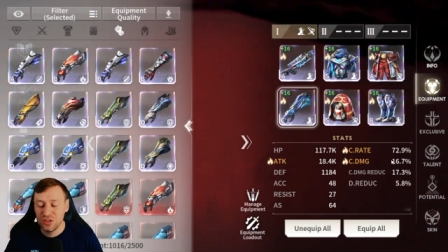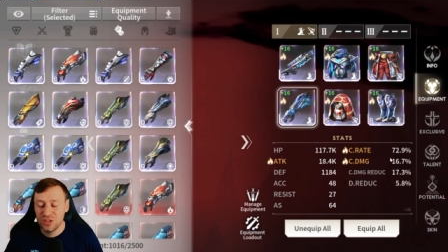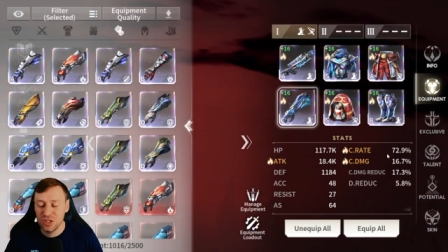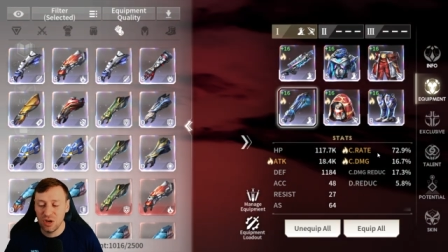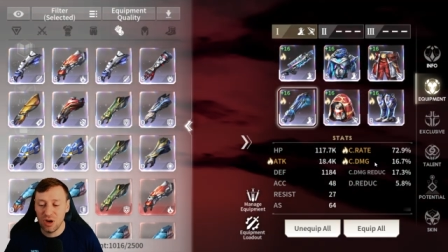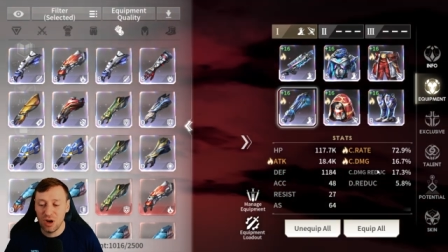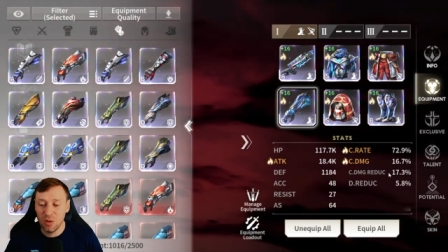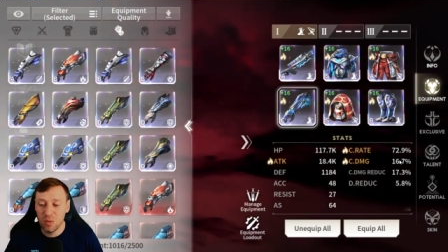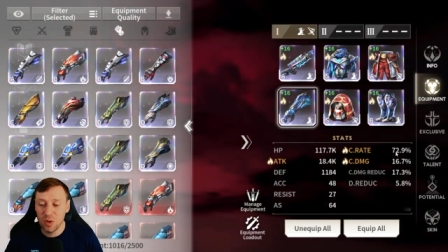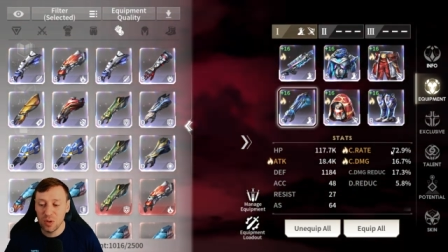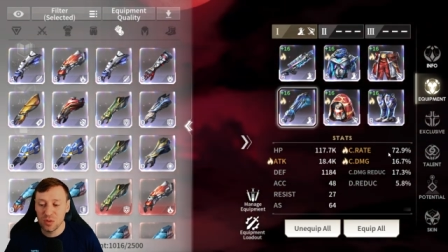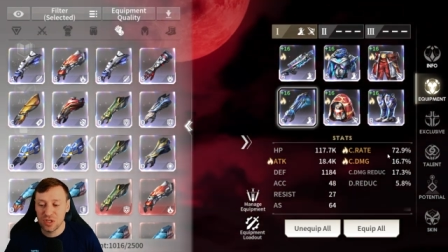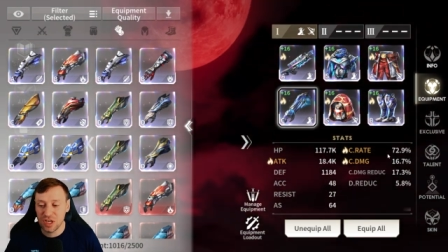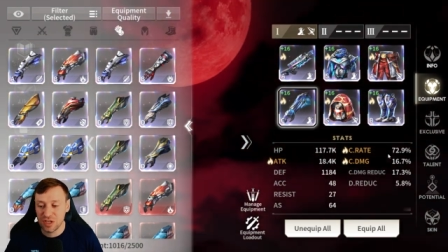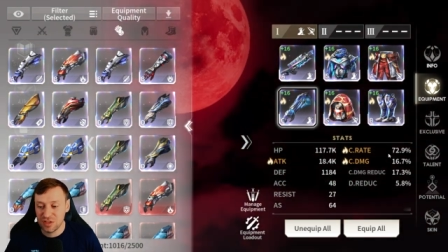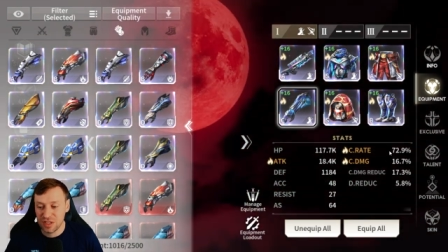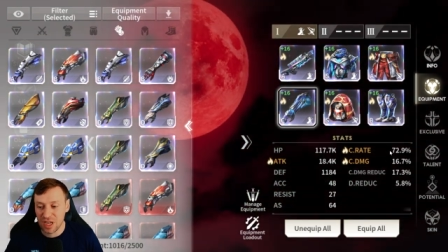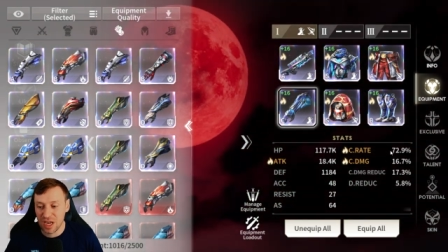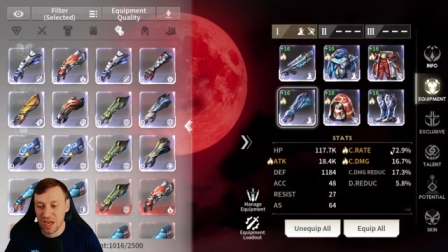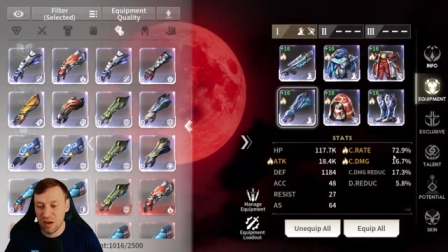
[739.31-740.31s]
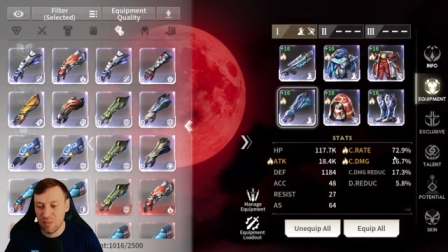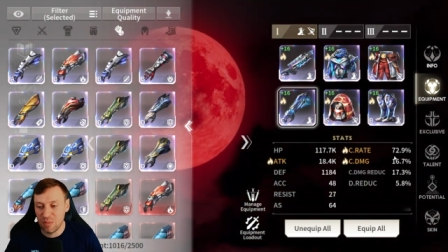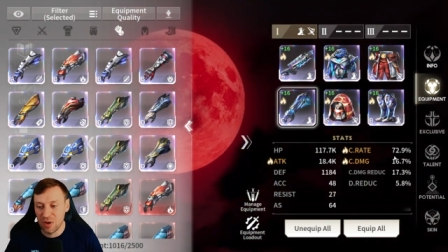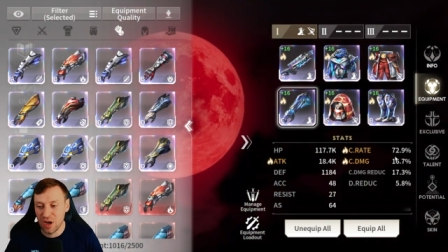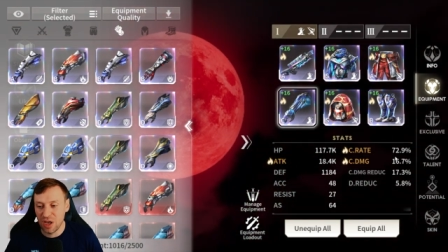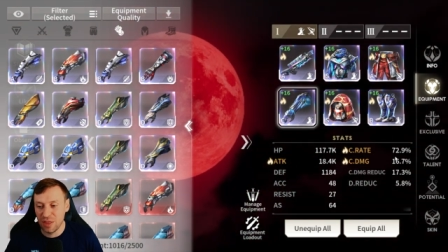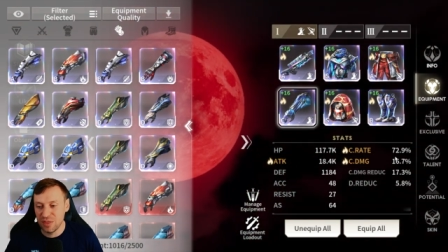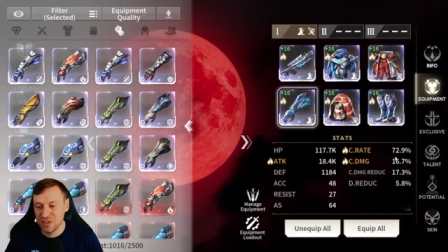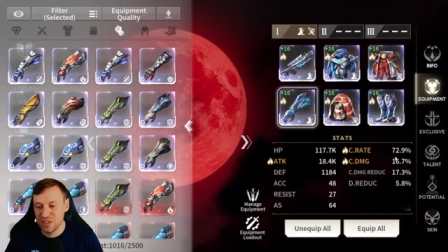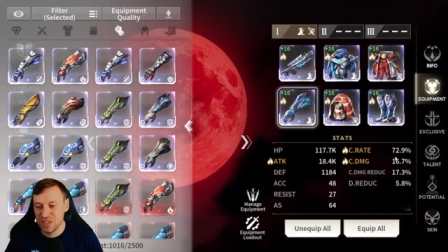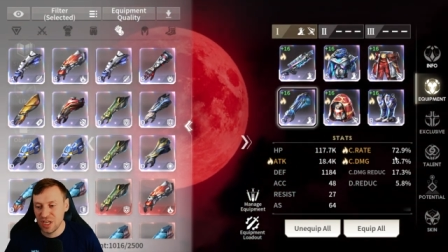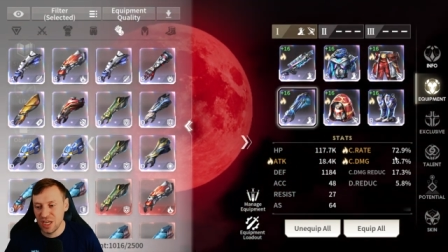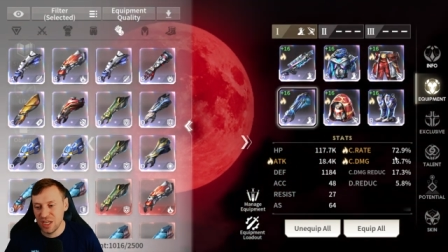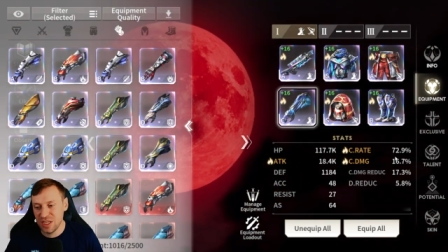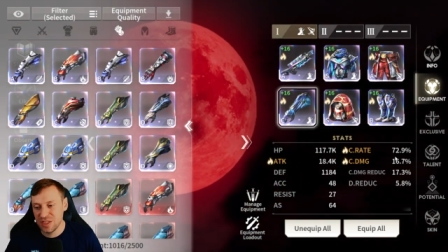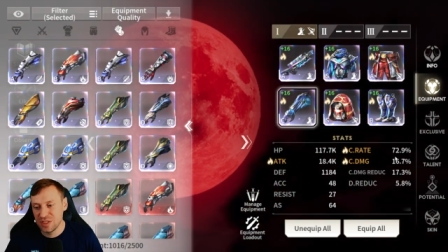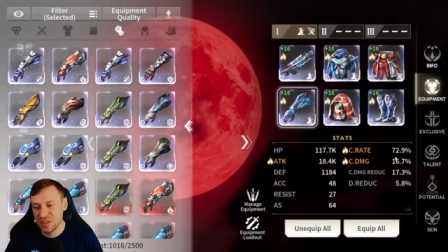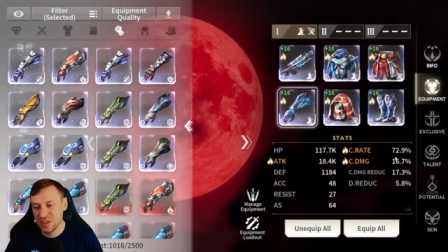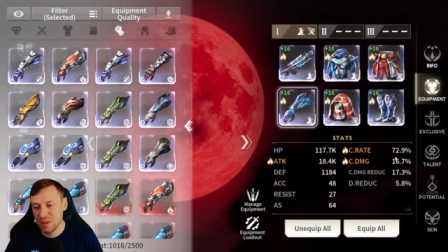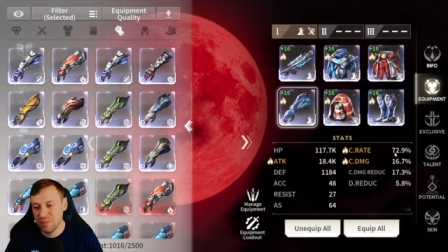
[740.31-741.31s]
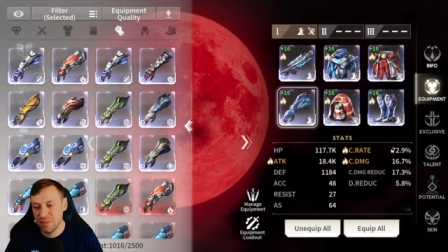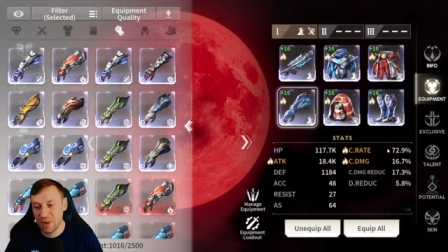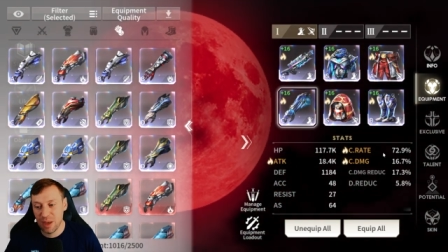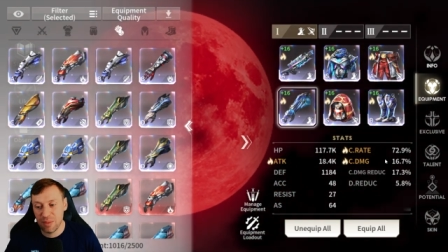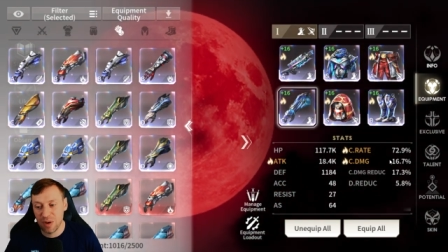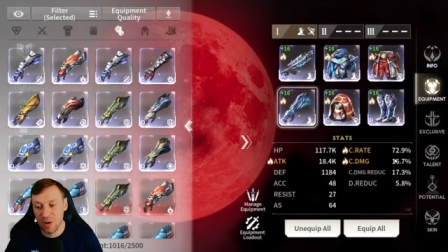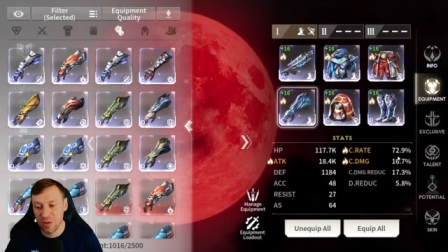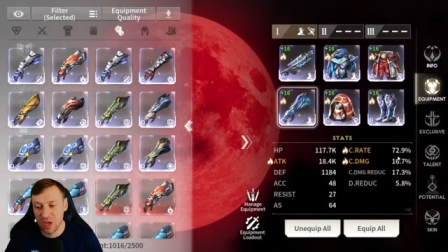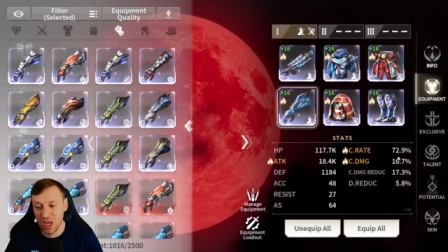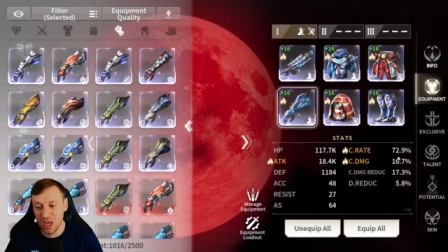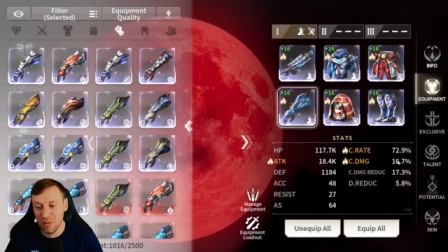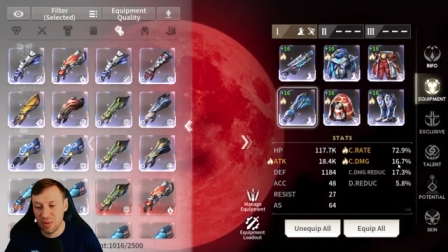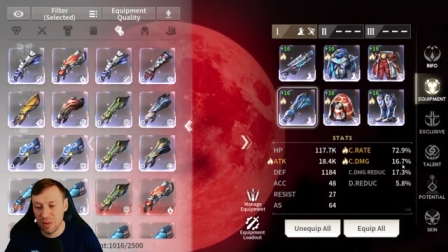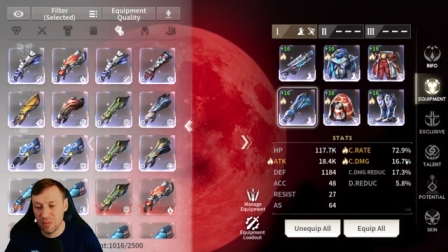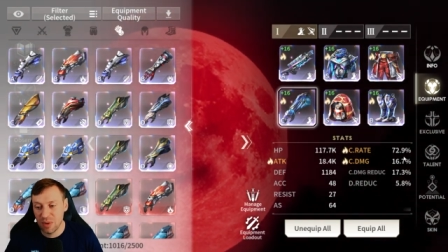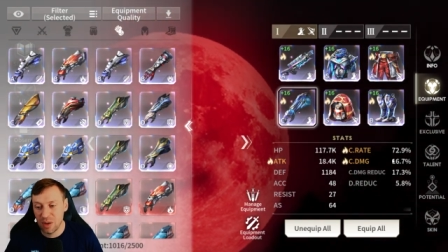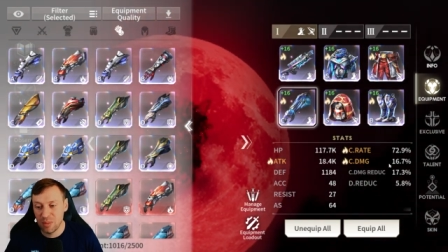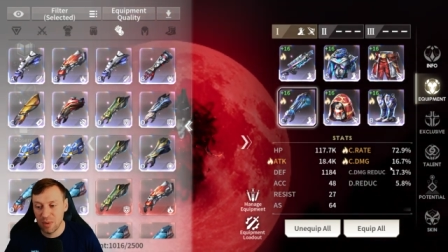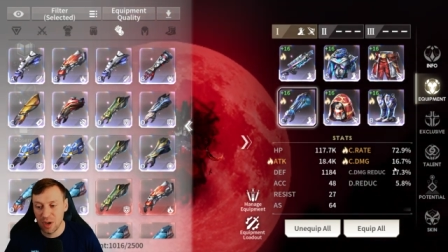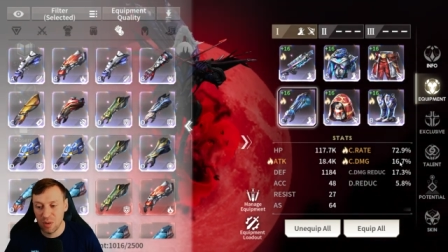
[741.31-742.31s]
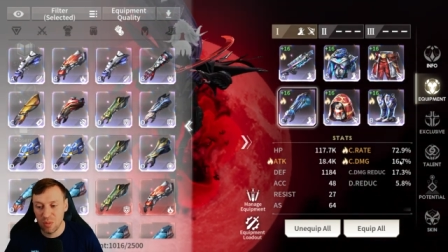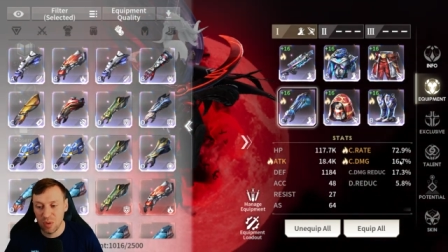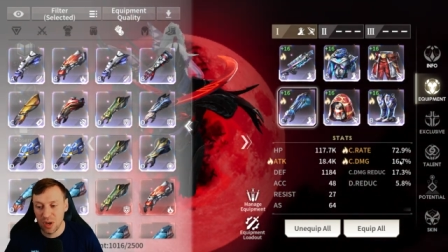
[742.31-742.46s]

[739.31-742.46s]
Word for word: Yeah, I will test it out behind the scenes. Maybe I'll keep it, maybe I